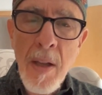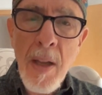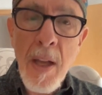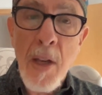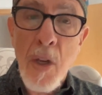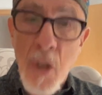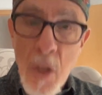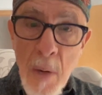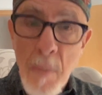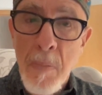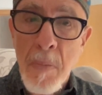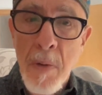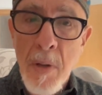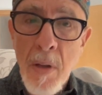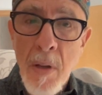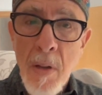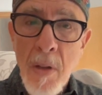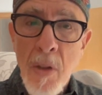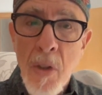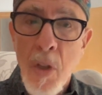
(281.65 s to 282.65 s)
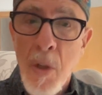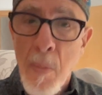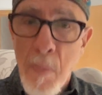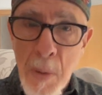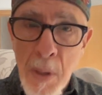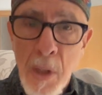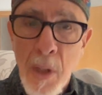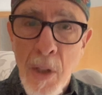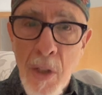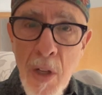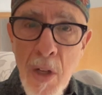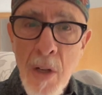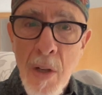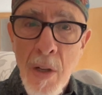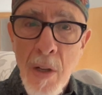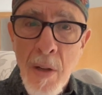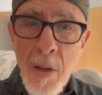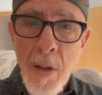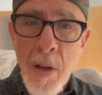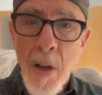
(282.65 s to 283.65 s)
except the ability
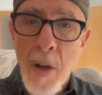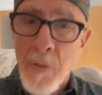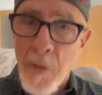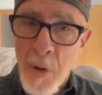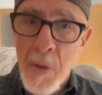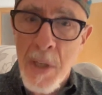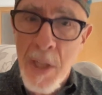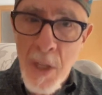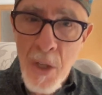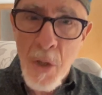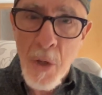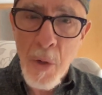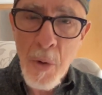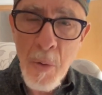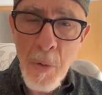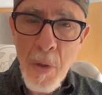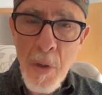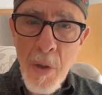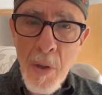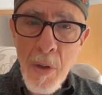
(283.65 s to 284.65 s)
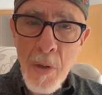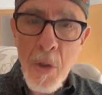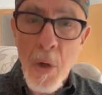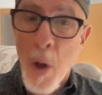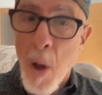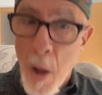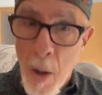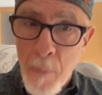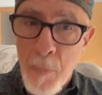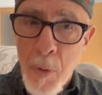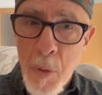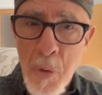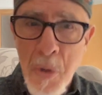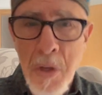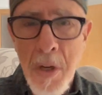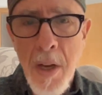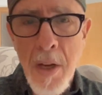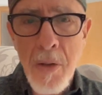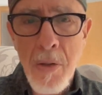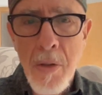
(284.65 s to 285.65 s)
of our ego to
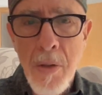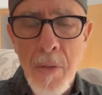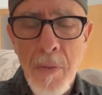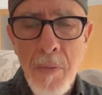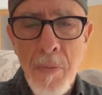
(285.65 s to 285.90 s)
obfuscate.